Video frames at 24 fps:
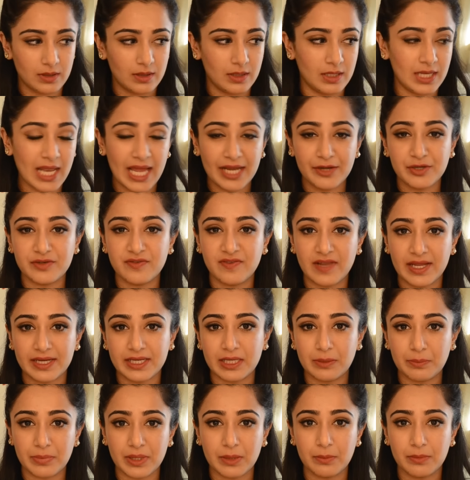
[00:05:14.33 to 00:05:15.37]
light
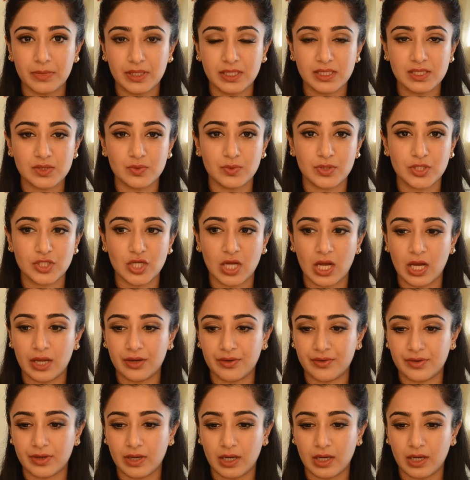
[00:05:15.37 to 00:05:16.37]
reflecting pigments, which are